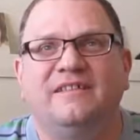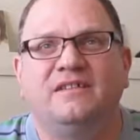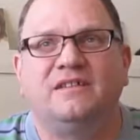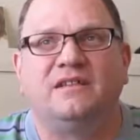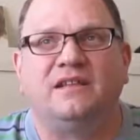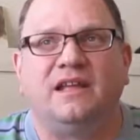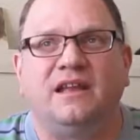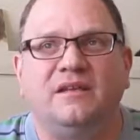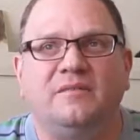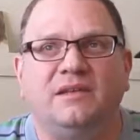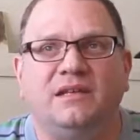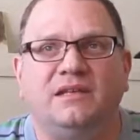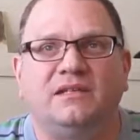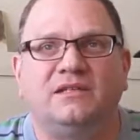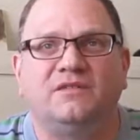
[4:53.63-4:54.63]
So the
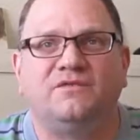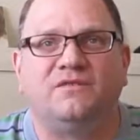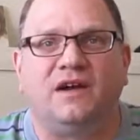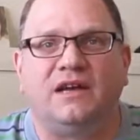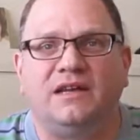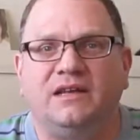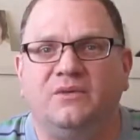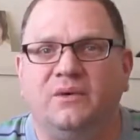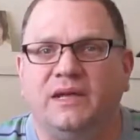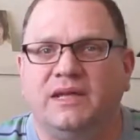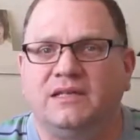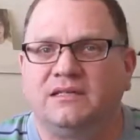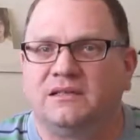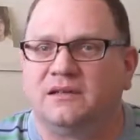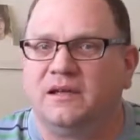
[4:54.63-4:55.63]
enemy is finding
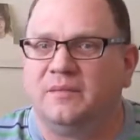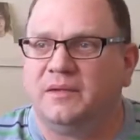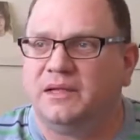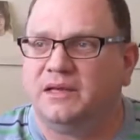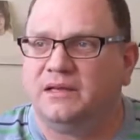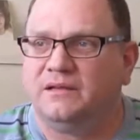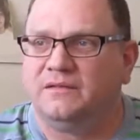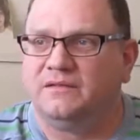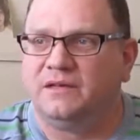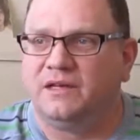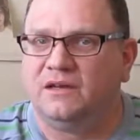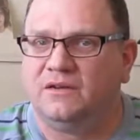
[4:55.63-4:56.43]
ways to come in and